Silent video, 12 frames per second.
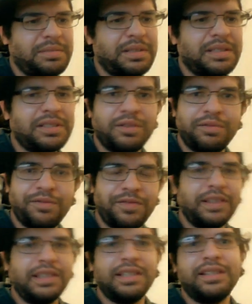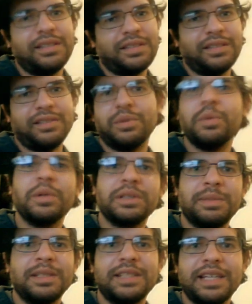to fill in, you know, what's
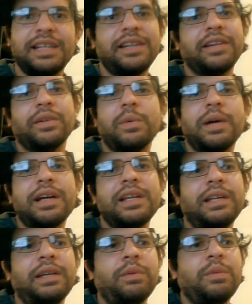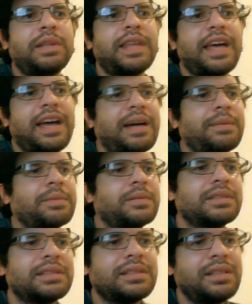been taken away when that
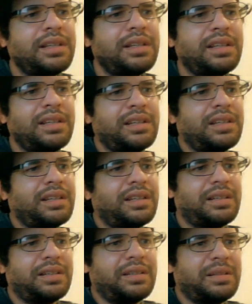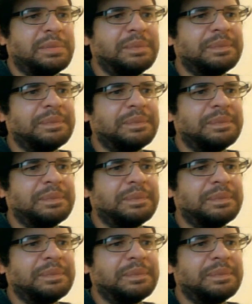happens. Um,